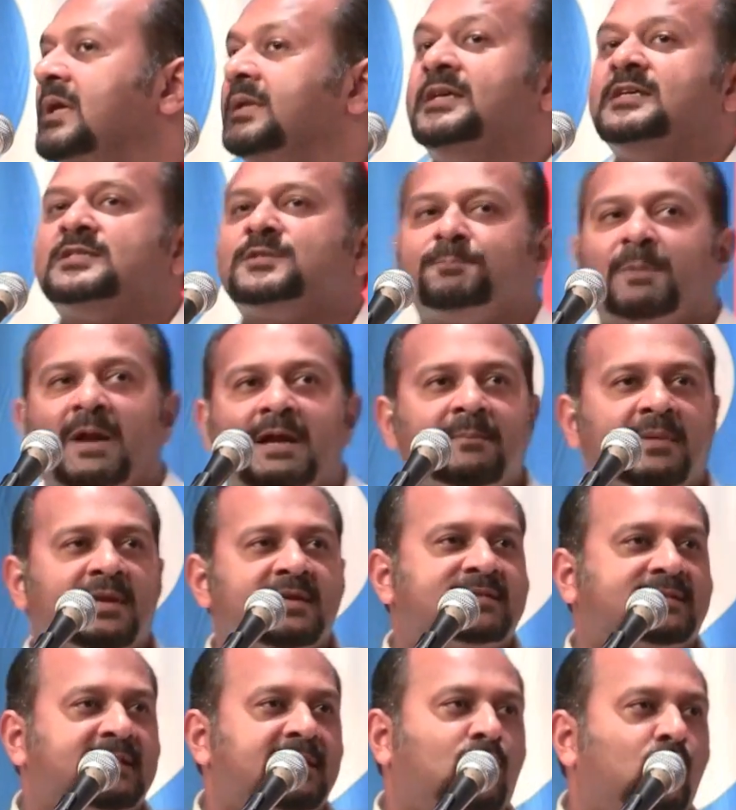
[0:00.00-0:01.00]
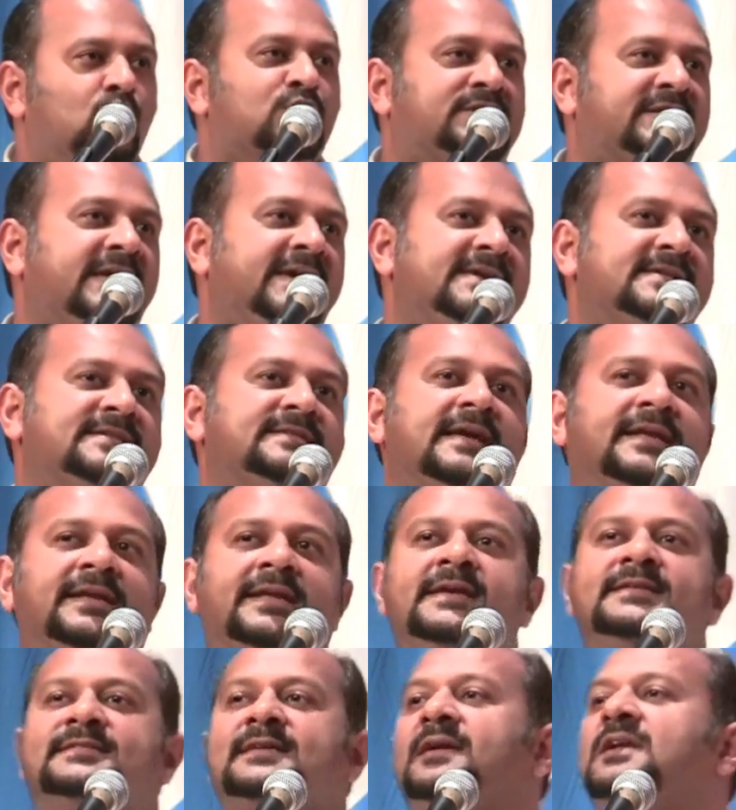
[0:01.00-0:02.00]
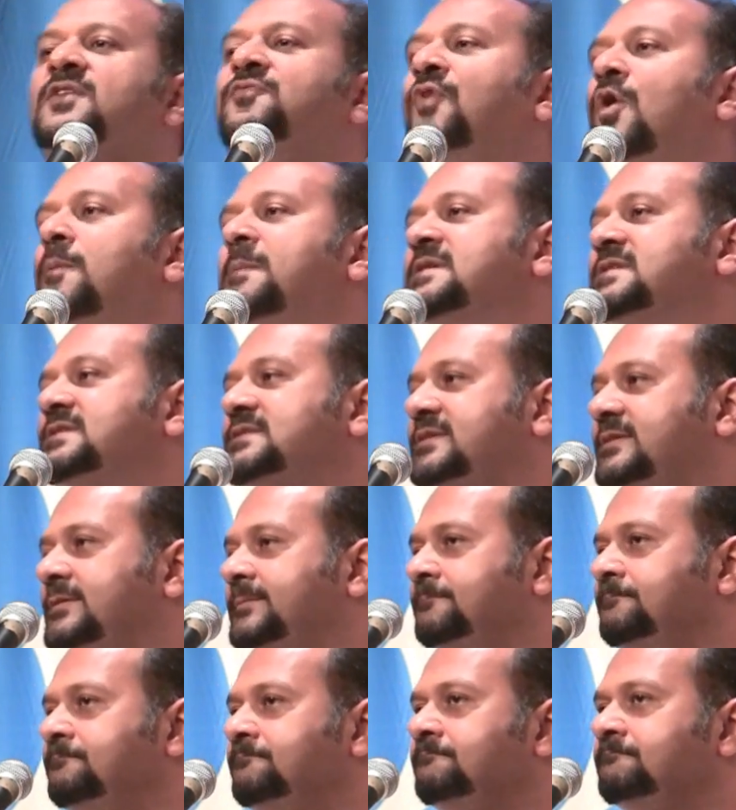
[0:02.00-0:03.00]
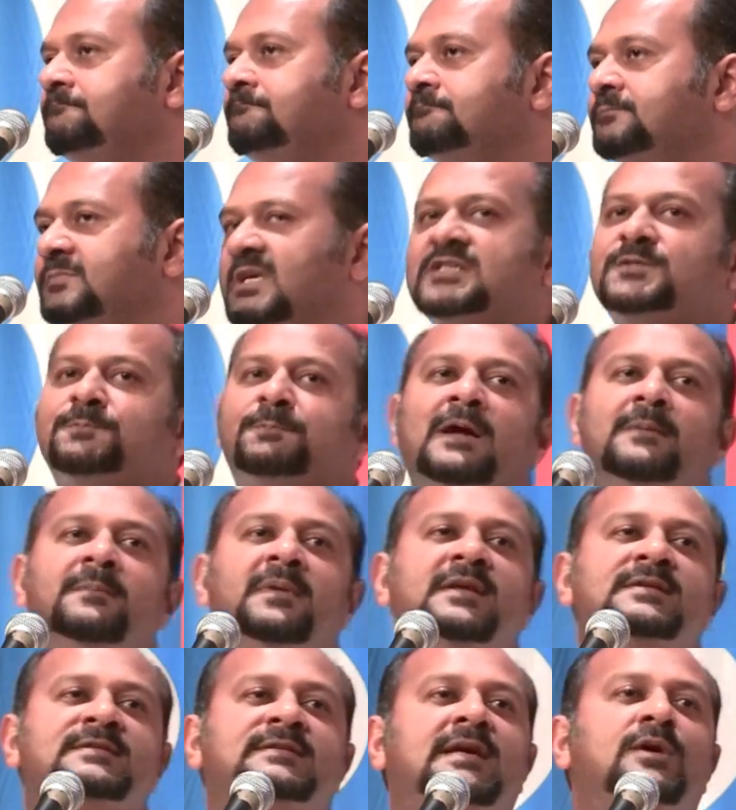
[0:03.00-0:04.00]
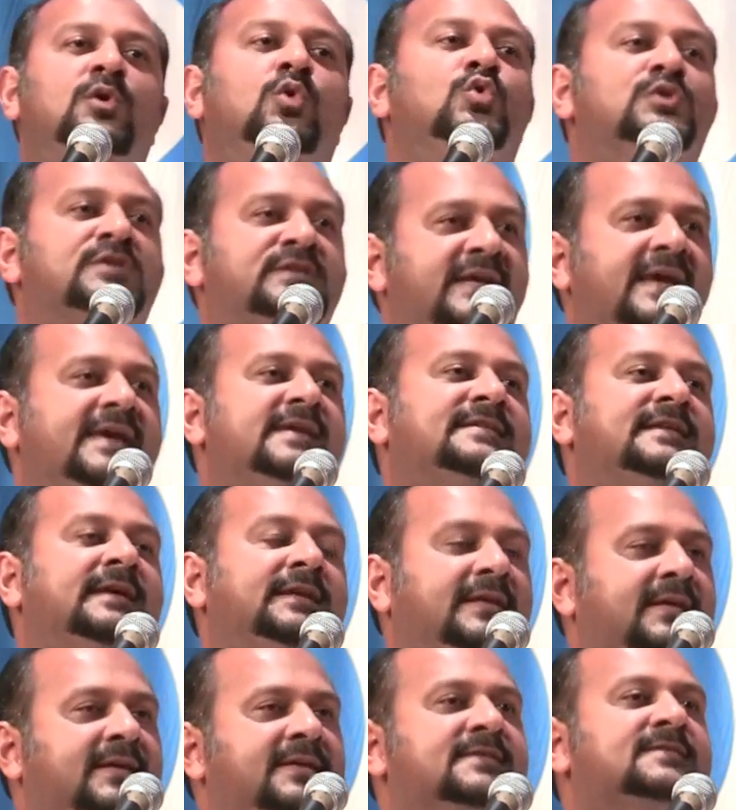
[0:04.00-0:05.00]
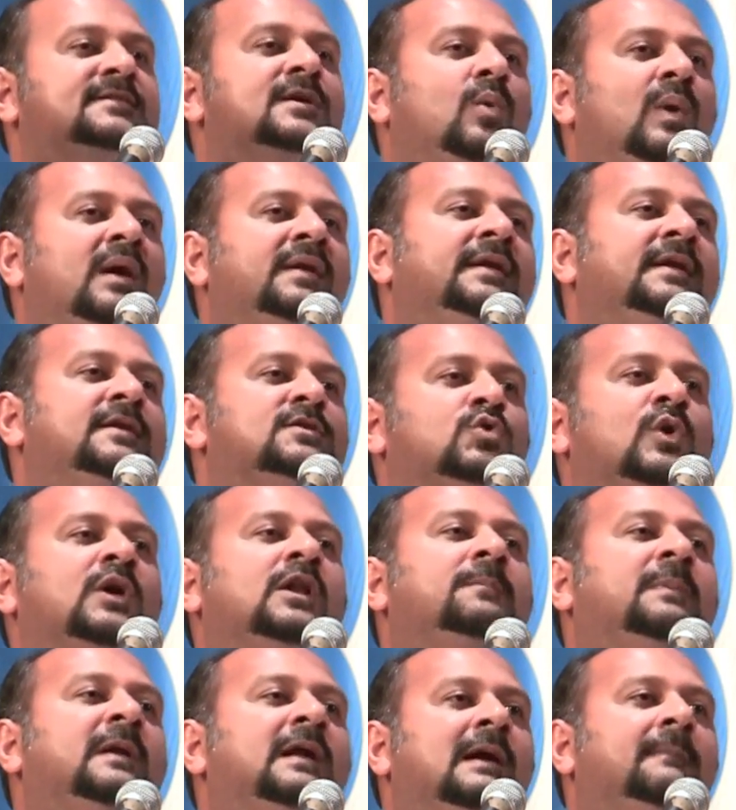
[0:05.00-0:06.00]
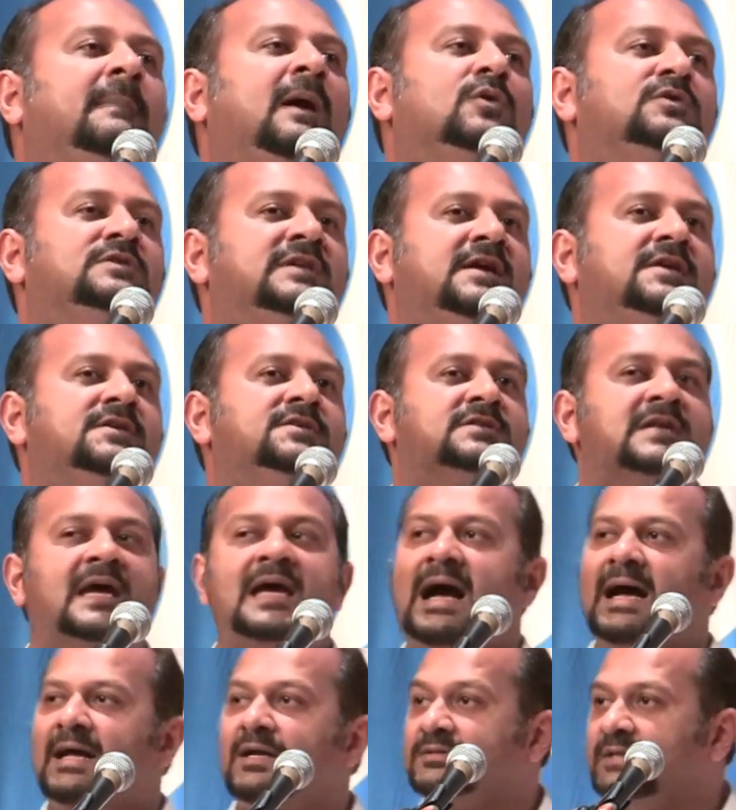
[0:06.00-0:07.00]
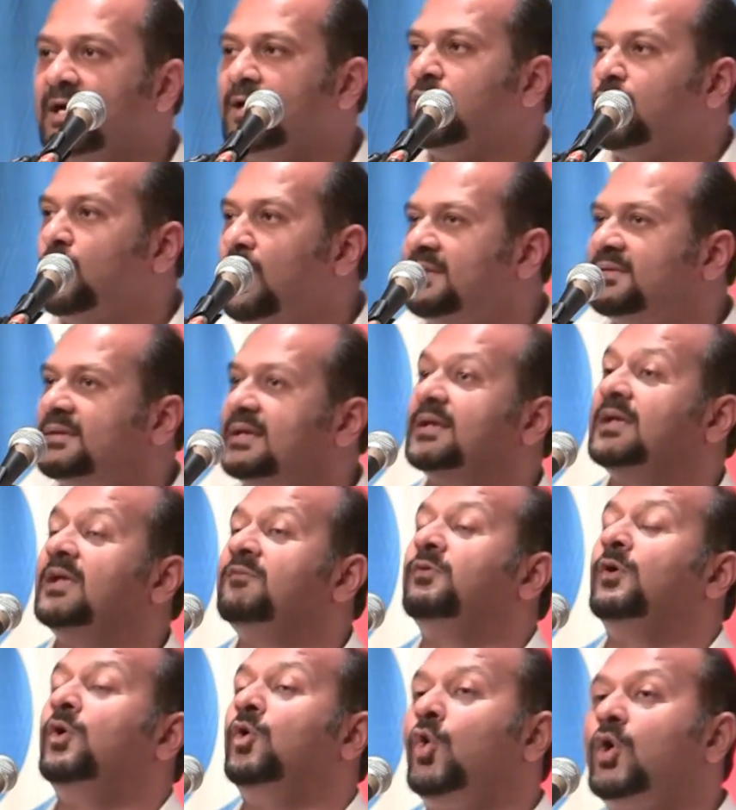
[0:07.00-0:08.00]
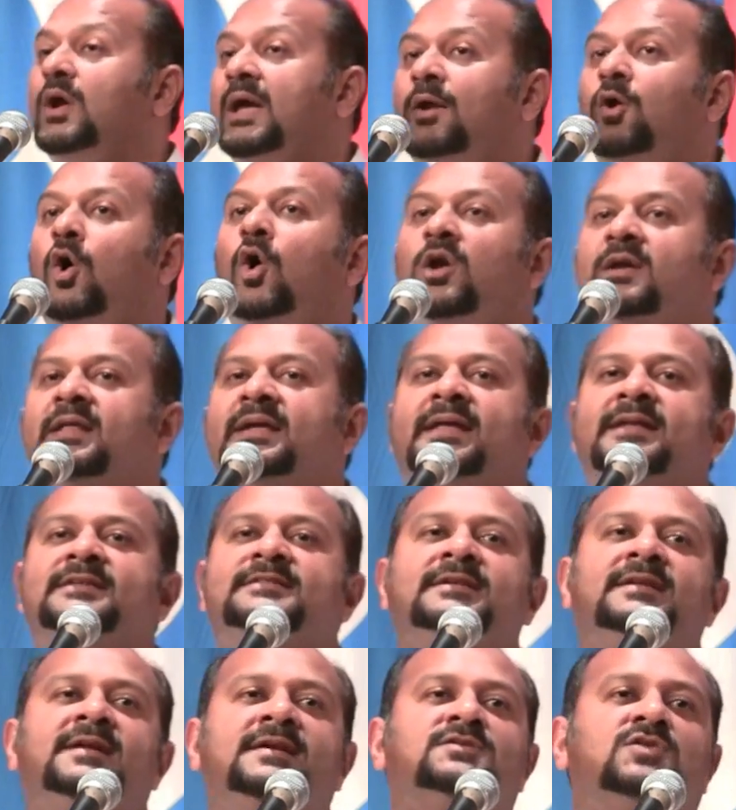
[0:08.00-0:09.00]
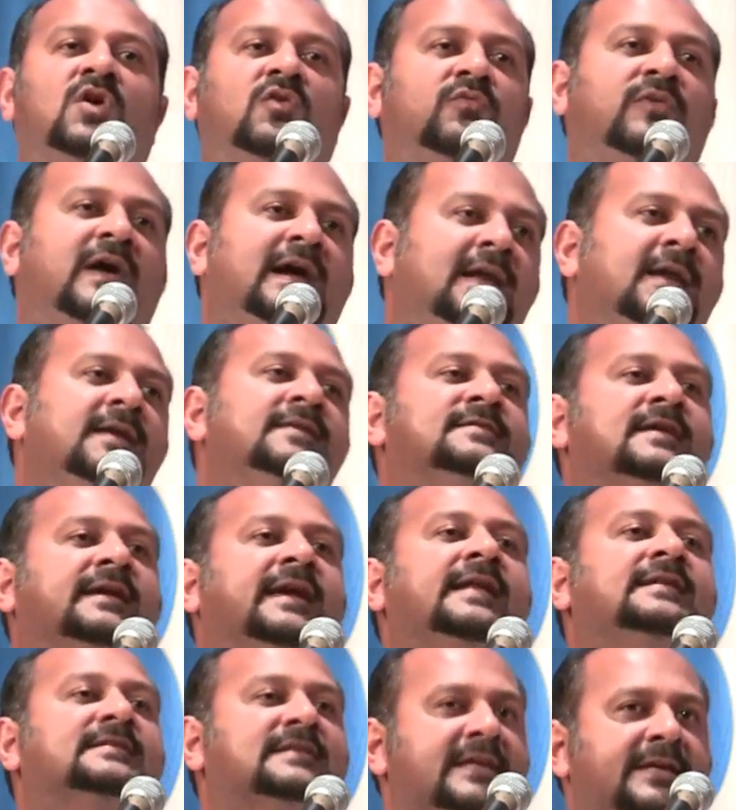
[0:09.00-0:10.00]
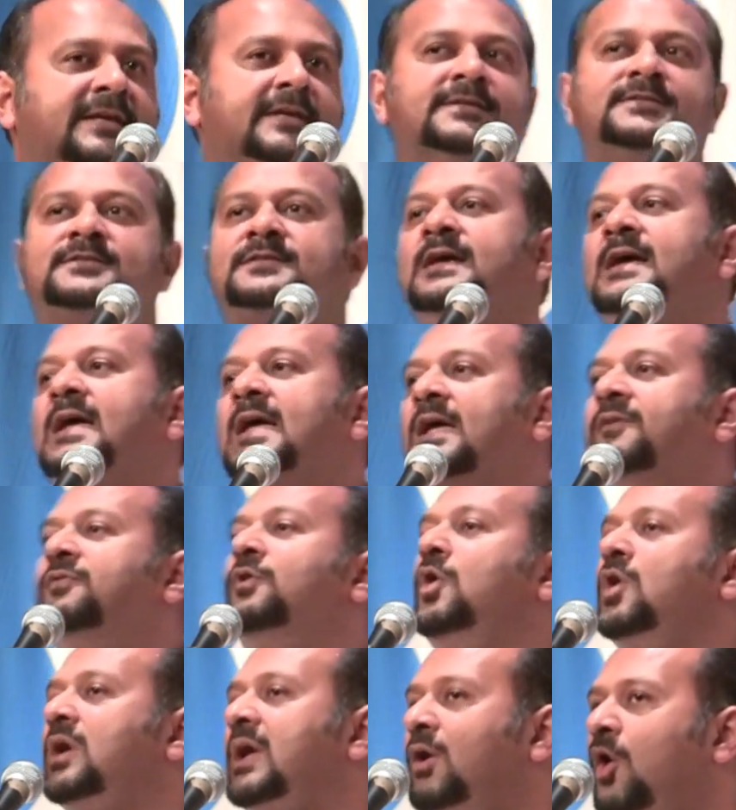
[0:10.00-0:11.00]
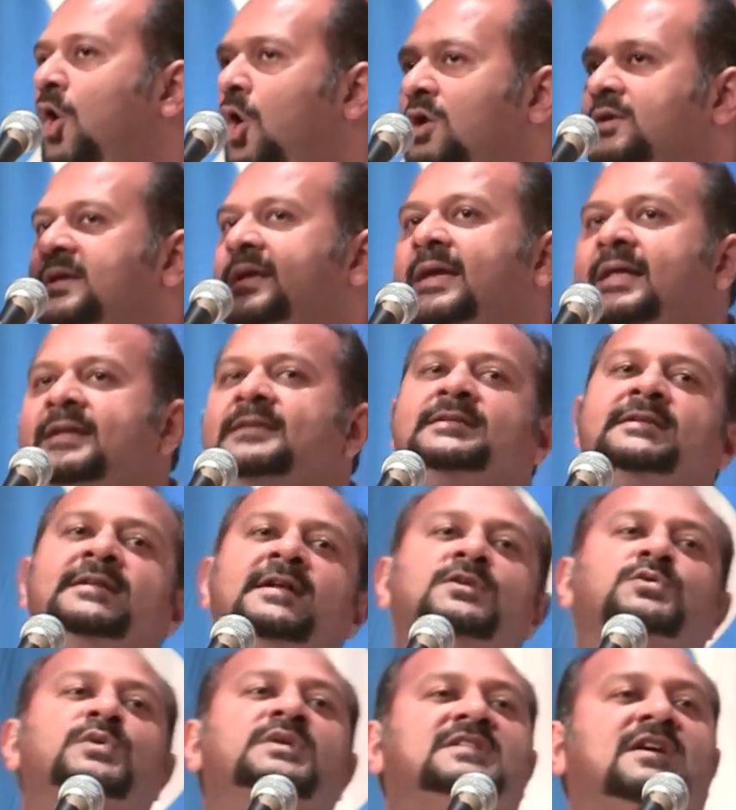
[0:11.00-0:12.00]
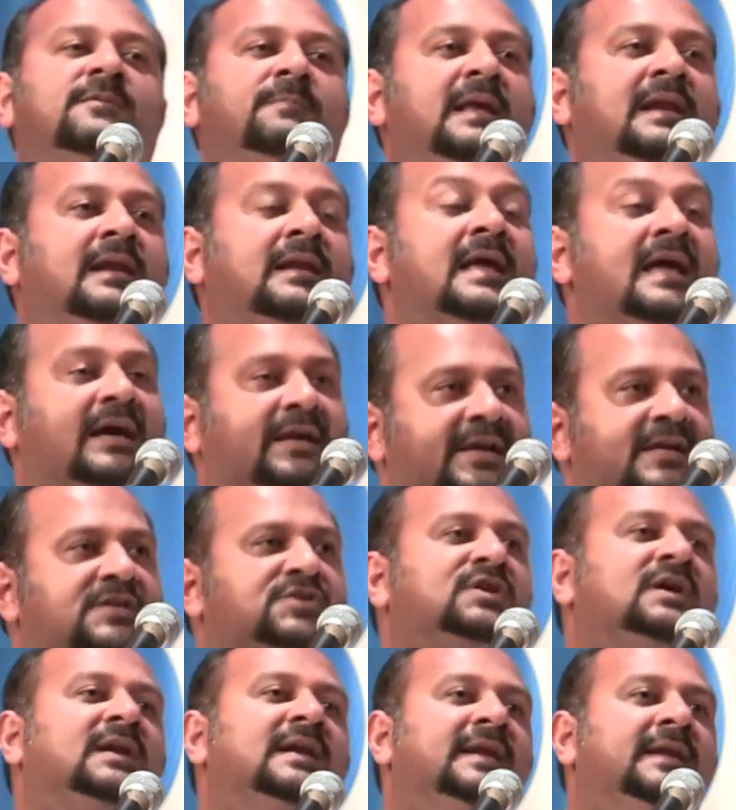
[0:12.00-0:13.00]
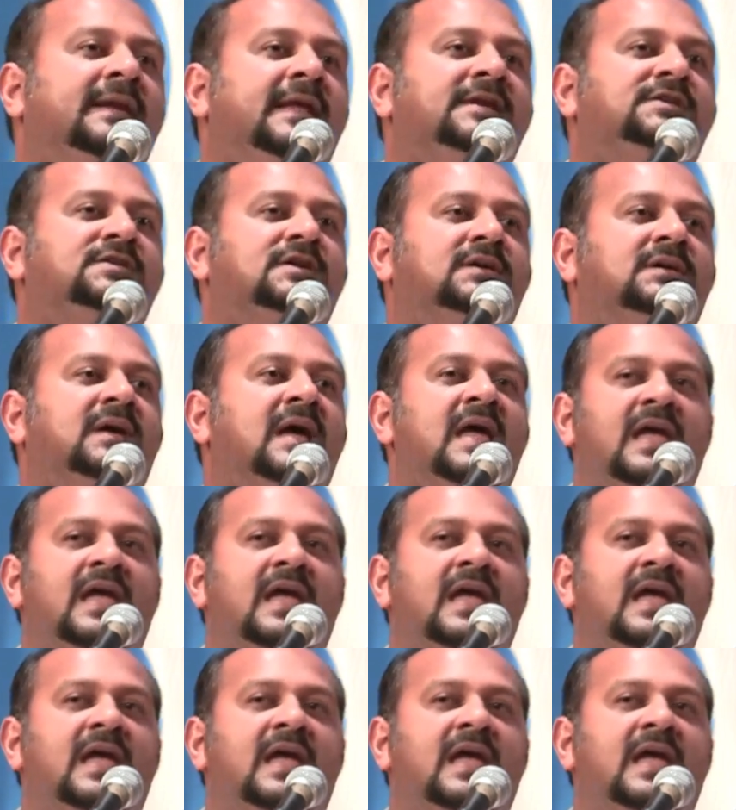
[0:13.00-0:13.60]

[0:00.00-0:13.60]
This Prime Minister who says that he is a reformist, this Prime Minister who says that he is the one that is going to bring about change. I'll tell you one thing, if you look at all the incidents of violence against leaders, if you look at all the incidents which have been racial in nature,